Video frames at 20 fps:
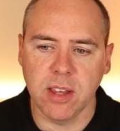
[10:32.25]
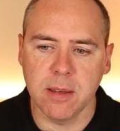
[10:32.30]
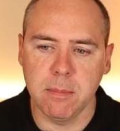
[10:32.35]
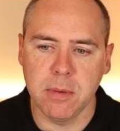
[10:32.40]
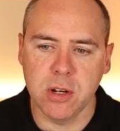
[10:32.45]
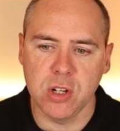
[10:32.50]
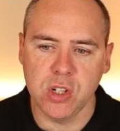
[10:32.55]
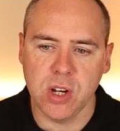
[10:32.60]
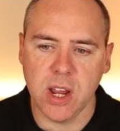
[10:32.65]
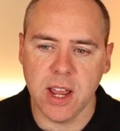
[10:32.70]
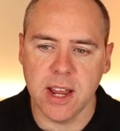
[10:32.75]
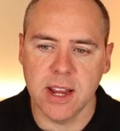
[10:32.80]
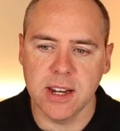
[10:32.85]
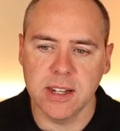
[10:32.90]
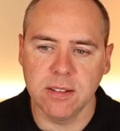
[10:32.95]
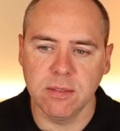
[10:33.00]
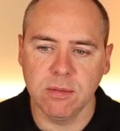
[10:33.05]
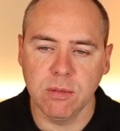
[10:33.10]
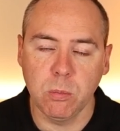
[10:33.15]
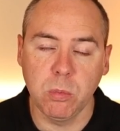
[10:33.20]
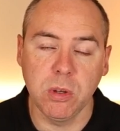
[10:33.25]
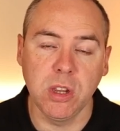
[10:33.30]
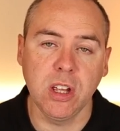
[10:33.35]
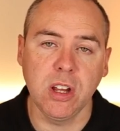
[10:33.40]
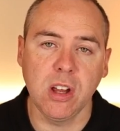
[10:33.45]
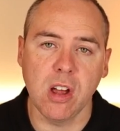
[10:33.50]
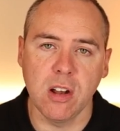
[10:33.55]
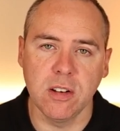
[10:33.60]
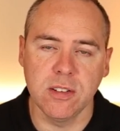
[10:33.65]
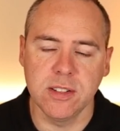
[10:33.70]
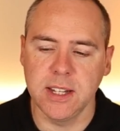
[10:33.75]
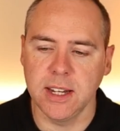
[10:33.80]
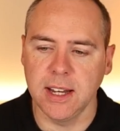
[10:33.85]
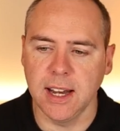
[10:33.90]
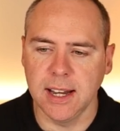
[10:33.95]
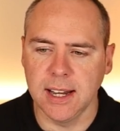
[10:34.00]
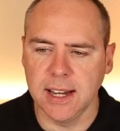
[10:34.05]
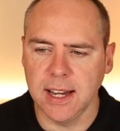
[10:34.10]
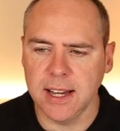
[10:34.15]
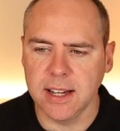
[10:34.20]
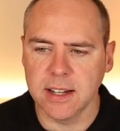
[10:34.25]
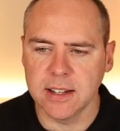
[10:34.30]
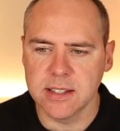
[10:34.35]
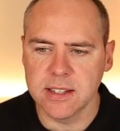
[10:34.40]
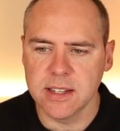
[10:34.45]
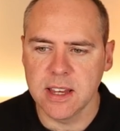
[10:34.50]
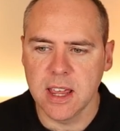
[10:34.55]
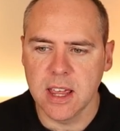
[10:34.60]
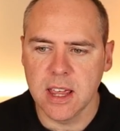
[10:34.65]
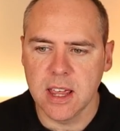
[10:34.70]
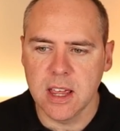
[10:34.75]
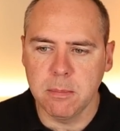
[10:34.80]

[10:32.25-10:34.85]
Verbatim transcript: can be shared with the content and links,